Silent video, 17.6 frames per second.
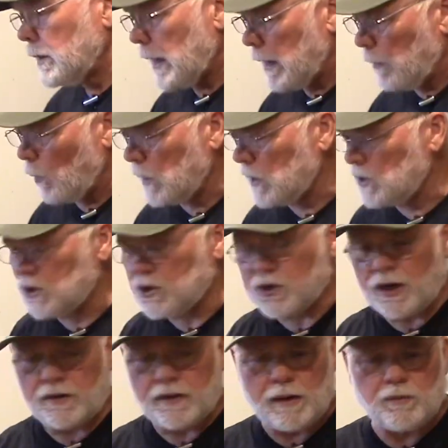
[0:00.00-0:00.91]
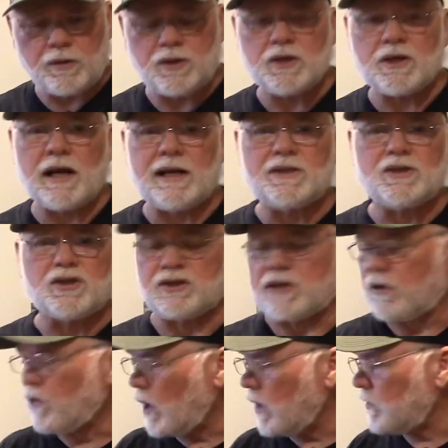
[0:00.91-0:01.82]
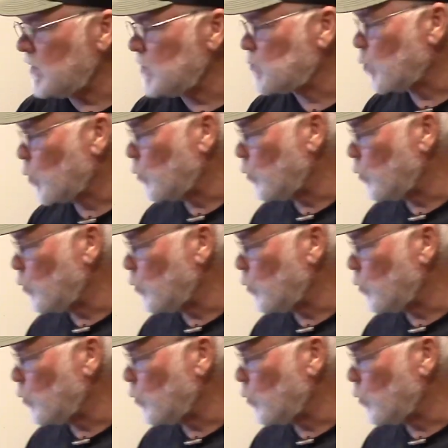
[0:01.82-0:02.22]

I wanted to share that with you guys because I thought these were